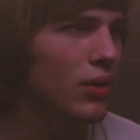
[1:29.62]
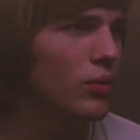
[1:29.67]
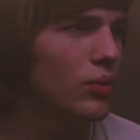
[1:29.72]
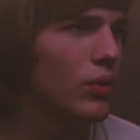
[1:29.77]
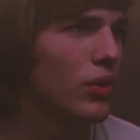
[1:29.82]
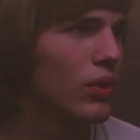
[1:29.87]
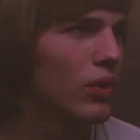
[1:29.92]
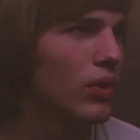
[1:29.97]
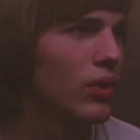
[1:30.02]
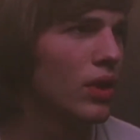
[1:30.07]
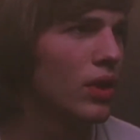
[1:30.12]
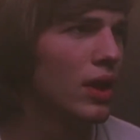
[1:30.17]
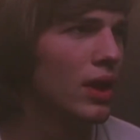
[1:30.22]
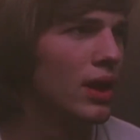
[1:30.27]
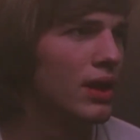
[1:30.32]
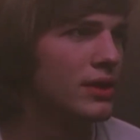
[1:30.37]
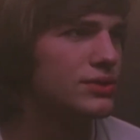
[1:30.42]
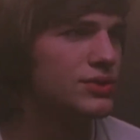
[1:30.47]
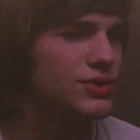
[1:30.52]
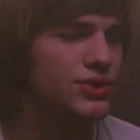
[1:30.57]
Well,
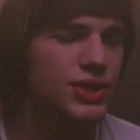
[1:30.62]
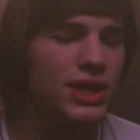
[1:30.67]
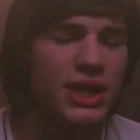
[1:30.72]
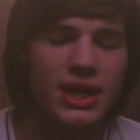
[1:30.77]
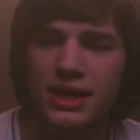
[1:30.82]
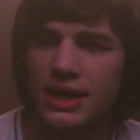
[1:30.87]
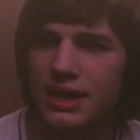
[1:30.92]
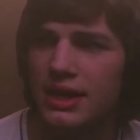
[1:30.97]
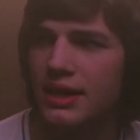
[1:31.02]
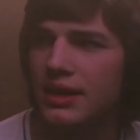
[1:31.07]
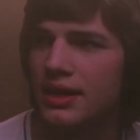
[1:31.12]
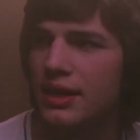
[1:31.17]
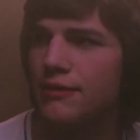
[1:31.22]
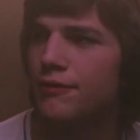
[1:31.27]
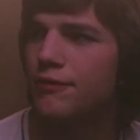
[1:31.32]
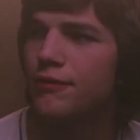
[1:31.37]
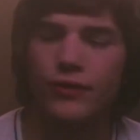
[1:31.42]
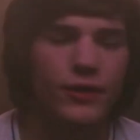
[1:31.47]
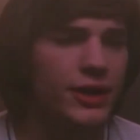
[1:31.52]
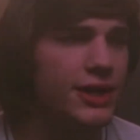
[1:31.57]
Jeannie can
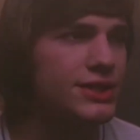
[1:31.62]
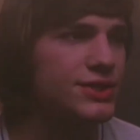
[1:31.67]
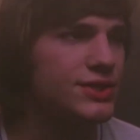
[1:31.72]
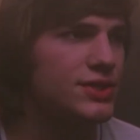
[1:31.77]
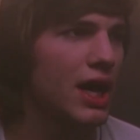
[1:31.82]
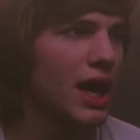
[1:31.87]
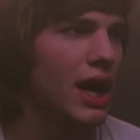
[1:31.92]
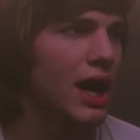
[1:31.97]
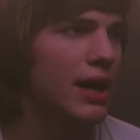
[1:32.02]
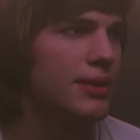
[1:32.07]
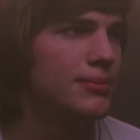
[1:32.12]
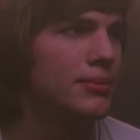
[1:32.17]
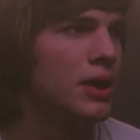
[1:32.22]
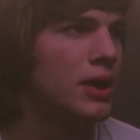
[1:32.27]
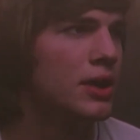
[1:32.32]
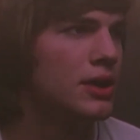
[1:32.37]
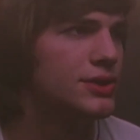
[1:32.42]
freeze time.